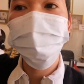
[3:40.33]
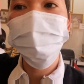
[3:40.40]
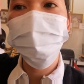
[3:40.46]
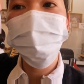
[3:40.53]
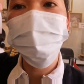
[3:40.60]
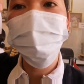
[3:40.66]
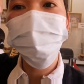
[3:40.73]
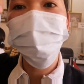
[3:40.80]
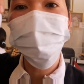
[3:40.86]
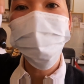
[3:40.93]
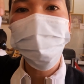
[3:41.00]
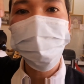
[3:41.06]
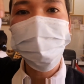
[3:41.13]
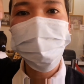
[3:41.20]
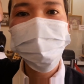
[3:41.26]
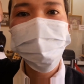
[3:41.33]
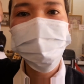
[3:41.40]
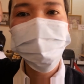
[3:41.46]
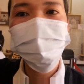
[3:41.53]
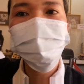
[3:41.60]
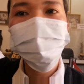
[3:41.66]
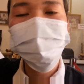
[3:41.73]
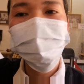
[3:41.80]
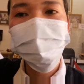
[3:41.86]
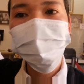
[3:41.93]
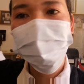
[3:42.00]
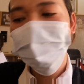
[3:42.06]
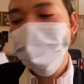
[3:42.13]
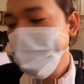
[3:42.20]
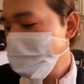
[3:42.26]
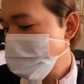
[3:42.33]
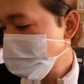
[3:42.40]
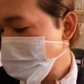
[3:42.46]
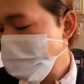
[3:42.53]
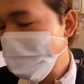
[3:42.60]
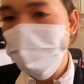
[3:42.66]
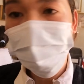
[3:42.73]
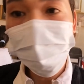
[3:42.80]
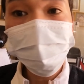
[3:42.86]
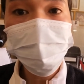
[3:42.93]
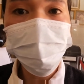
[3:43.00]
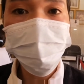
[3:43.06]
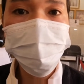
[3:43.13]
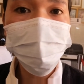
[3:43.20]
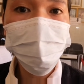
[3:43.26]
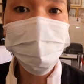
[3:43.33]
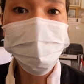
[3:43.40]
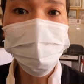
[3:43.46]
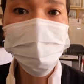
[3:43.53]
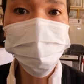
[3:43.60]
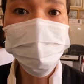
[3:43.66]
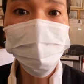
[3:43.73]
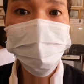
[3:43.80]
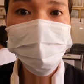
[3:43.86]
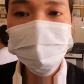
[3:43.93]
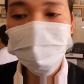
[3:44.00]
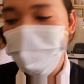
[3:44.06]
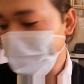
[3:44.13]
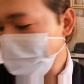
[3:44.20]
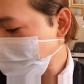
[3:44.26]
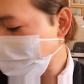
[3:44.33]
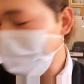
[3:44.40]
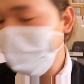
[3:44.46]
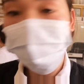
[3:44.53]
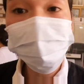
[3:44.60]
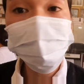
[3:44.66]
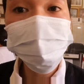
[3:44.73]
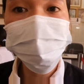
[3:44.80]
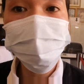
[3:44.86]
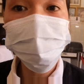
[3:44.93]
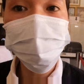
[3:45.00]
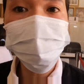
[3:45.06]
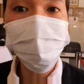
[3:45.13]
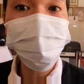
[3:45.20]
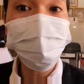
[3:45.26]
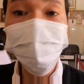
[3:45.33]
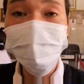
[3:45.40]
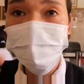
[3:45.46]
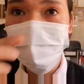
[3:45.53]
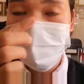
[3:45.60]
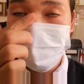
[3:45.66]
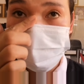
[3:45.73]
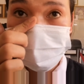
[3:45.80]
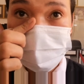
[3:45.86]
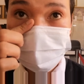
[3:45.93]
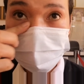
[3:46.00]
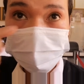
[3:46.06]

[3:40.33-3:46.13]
0028. So ang hirap parang mag-renew ng passport ngayon dahil because of the COVID.